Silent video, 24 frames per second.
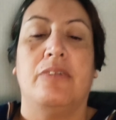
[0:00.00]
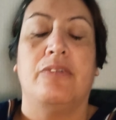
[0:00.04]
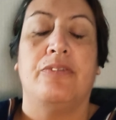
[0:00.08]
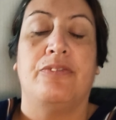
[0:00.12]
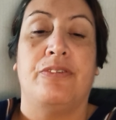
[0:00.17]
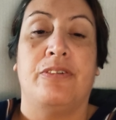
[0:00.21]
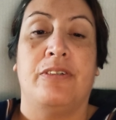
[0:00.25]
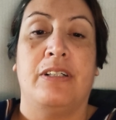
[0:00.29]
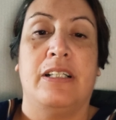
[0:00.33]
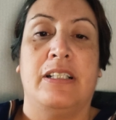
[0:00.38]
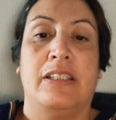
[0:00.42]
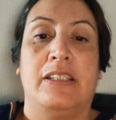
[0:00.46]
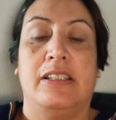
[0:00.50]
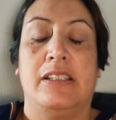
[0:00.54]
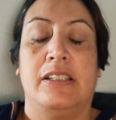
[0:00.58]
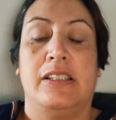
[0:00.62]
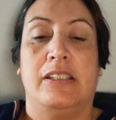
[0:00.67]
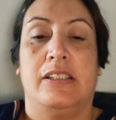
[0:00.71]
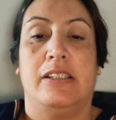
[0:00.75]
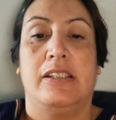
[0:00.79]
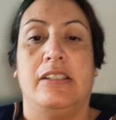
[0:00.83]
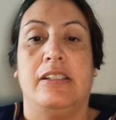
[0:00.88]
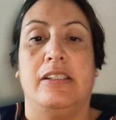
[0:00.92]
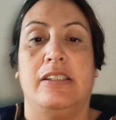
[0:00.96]
for our
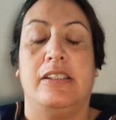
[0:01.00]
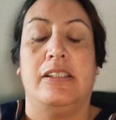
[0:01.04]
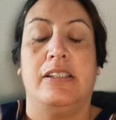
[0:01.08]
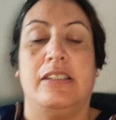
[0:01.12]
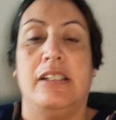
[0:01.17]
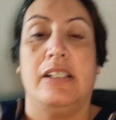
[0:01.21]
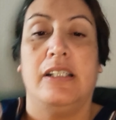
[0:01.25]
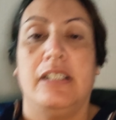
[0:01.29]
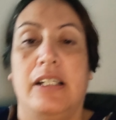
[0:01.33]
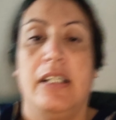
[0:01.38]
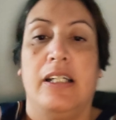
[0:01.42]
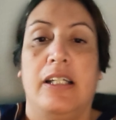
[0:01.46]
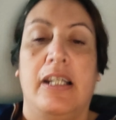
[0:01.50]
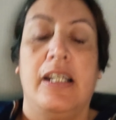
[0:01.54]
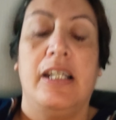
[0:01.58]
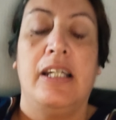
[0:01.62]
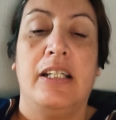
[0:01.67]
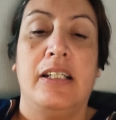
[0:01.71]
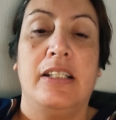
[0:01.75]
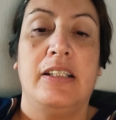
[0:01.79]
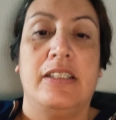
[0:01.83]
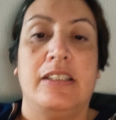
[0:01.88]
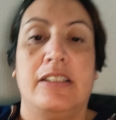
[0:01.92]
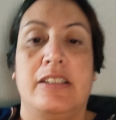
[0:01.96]
sisters,
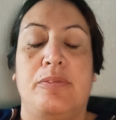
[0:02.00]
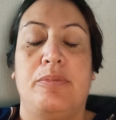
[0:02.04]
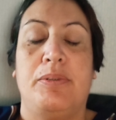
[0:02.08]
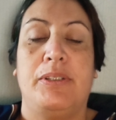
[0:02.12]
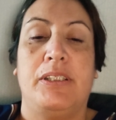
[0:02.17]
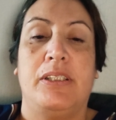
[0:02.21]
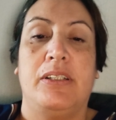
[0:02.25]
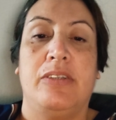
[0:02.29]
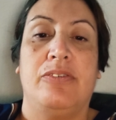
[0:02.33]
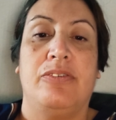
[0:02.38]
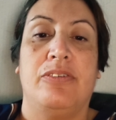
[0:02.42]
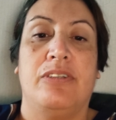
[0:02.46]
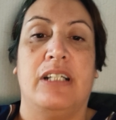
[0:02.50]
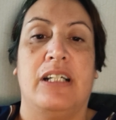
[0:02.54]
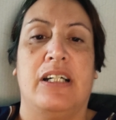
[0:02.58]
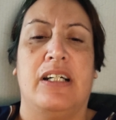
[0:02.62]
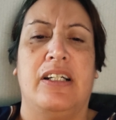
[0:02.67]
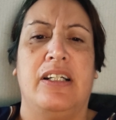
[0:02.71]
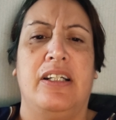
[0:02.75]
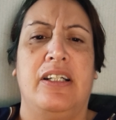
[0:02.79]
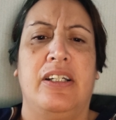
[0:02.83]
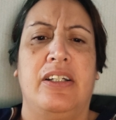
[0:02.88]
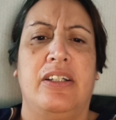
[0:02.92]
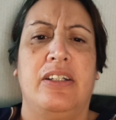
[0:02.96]
and especially for
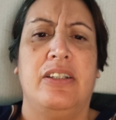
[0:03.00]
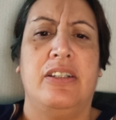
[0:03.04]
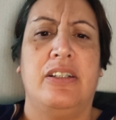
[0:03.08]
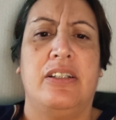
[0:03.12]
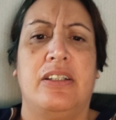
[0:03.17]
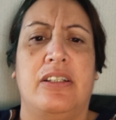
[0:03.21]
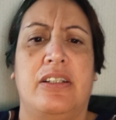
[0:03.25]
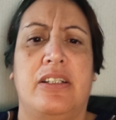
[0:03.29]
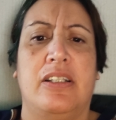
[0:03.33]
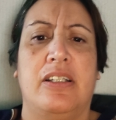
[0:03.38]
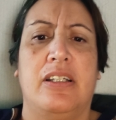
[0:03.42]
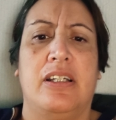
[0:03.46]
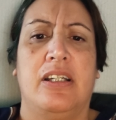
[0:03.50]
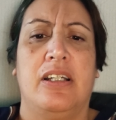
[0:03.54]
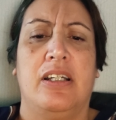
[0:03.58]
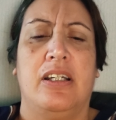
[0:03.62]
our youth,